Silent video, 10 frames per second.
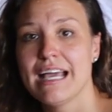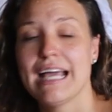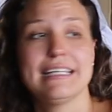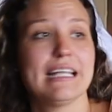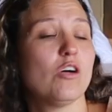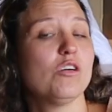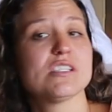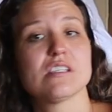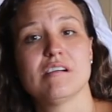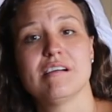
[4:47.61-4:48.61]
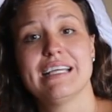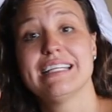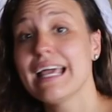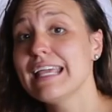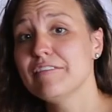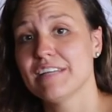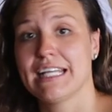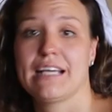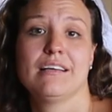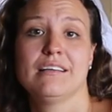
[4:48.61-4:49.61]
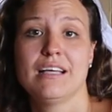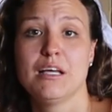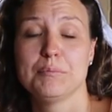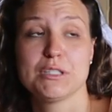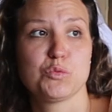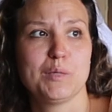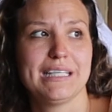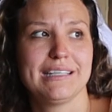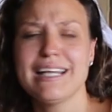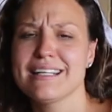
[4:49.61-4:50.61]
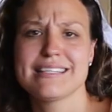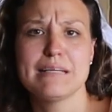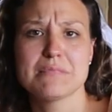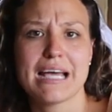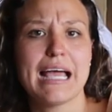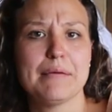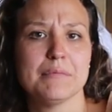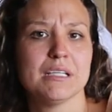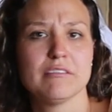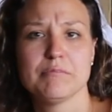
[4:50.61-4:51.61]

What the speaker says: and then also in the evening between, the same time,